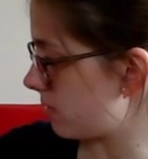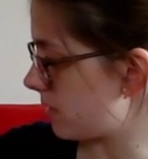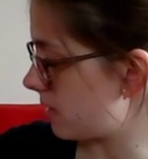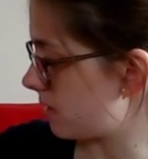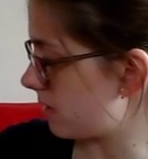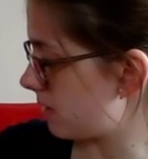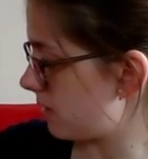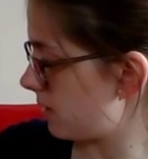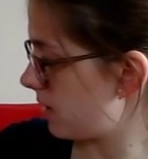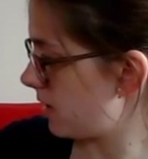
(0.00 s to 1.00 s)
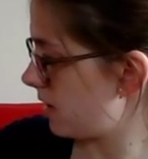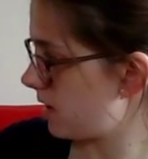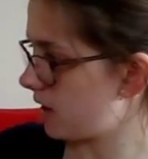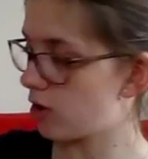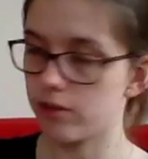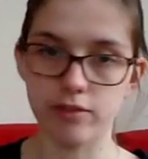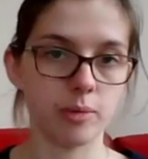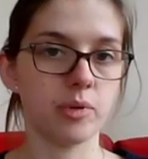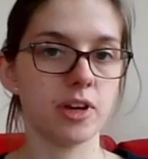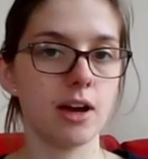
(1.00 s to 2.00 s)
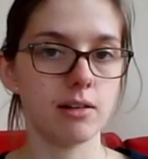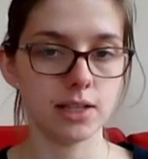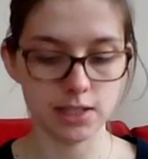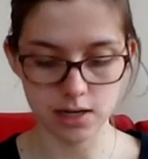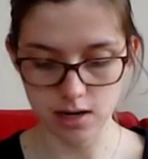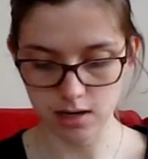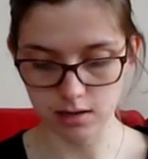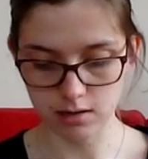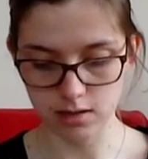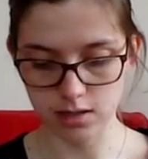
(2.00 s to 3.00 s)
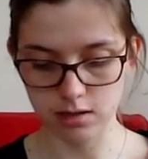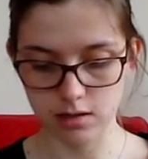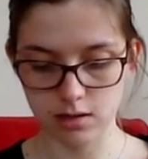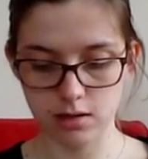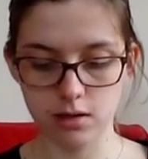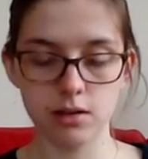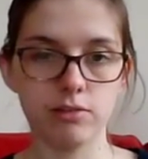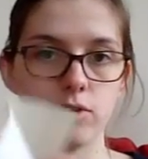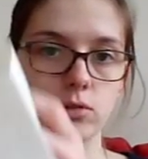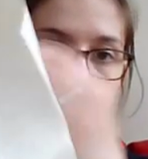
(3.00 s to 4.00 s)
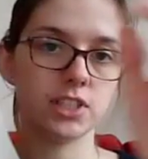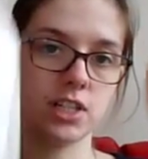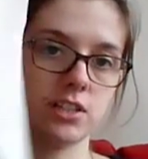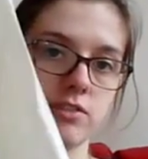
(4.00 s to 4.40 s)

than I got the fabric out last night and folded it to